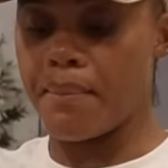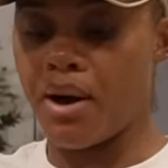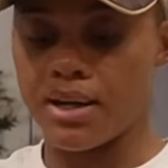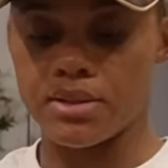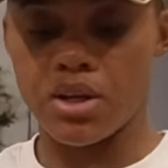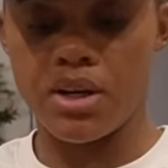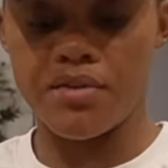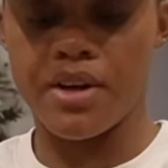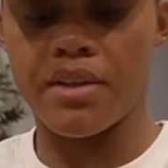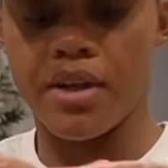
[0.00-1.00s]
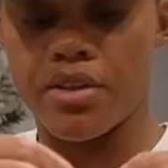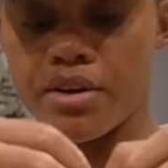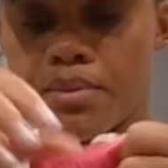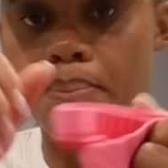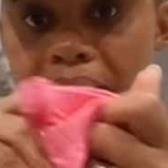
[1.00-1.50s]
I bought Olivia
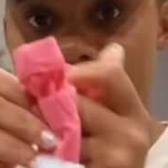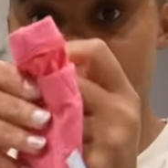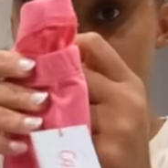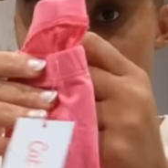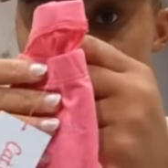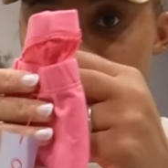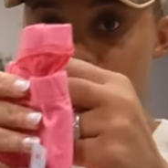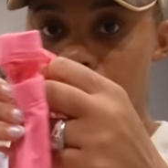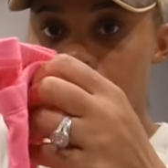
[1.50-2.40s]
another plain pink